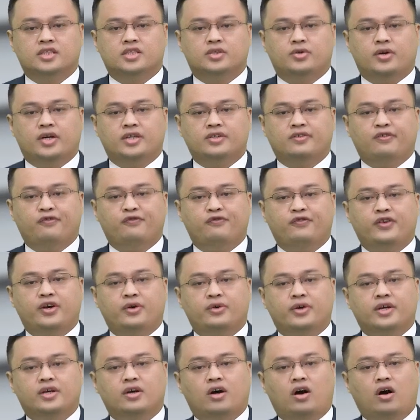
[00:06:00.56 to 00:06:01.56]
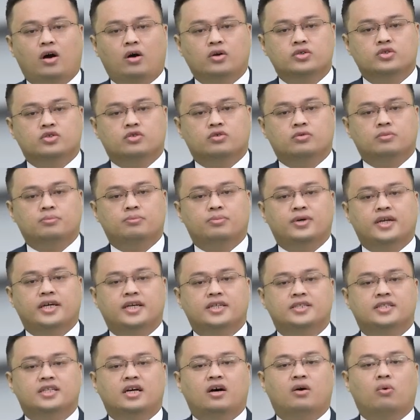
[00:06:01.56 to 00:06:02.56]
Stratospheric ozone
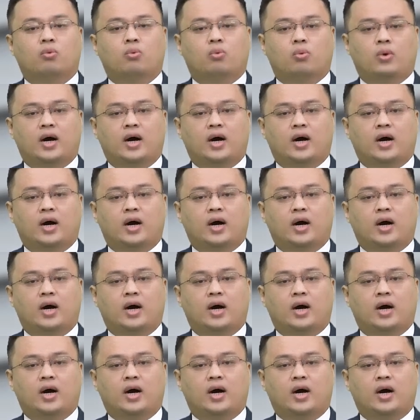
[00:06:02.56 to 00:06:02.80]
plays a